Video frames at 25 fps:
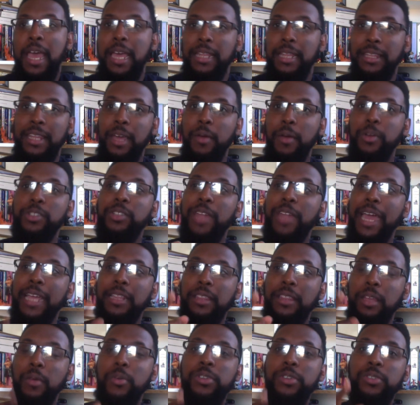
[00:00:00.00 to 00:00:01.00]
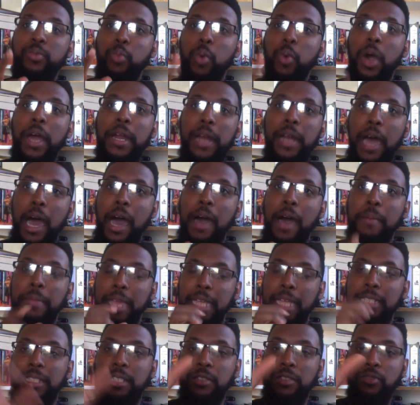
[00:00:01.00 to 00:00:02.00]
There was one
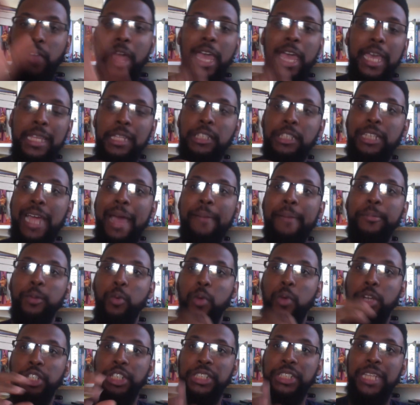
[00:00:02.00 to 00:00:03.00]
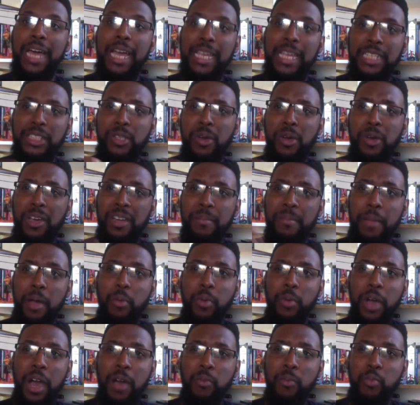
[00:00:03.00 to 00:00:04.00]
instance, right, in the chapter where Chisaki's talking
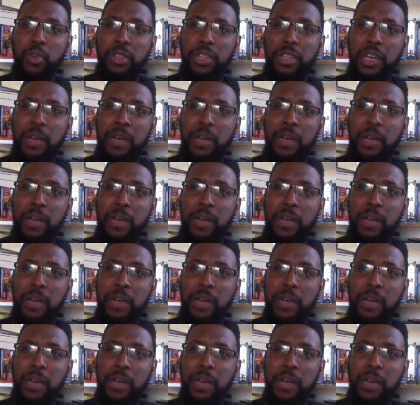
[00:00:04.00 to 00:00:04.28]
about with